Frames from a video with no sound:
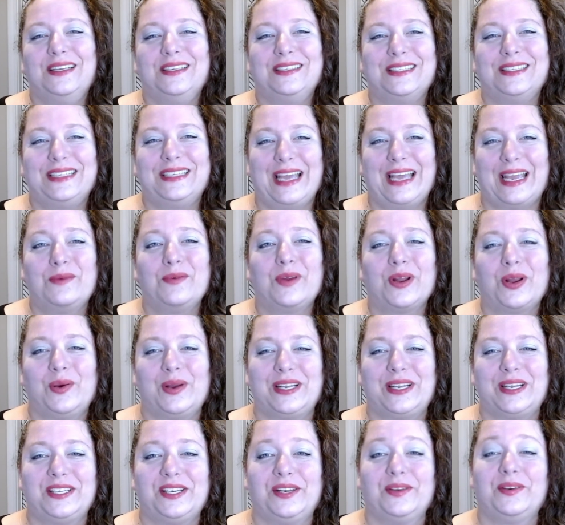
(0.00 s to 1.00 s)
Today we're
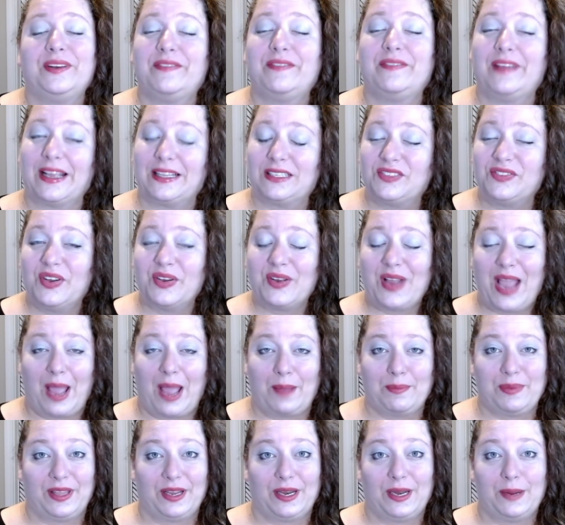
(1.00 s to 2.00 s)
going to do Advanced
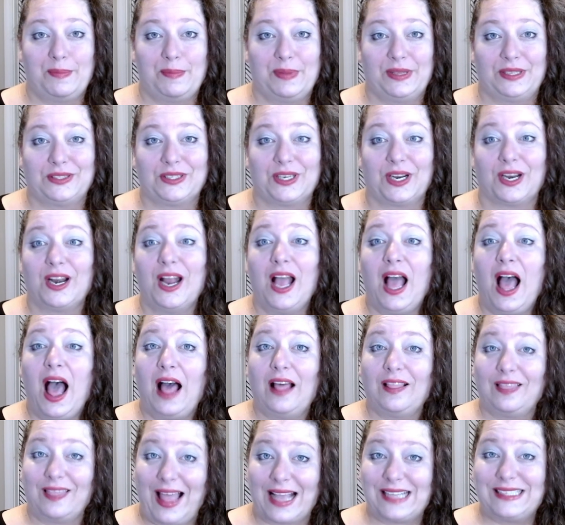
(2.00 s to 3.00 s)
Vocabulary Builder
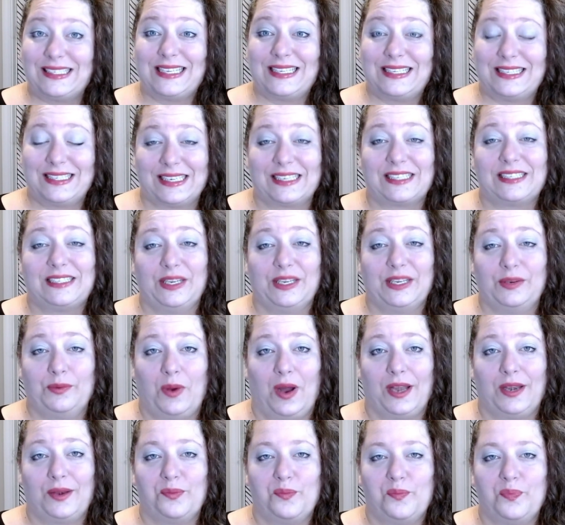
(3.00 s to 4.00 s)
Lesson
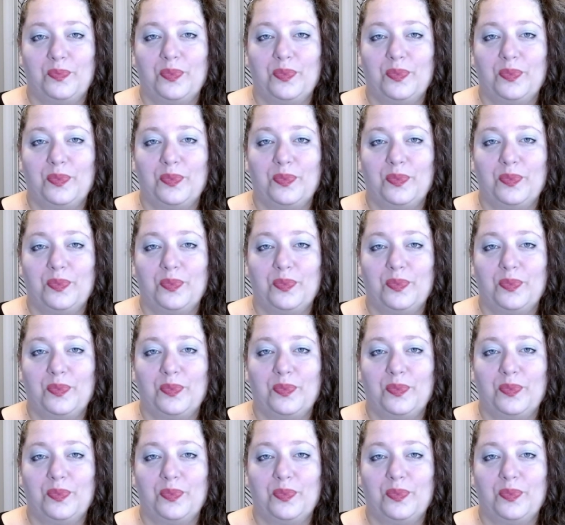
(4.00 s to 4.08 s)
61.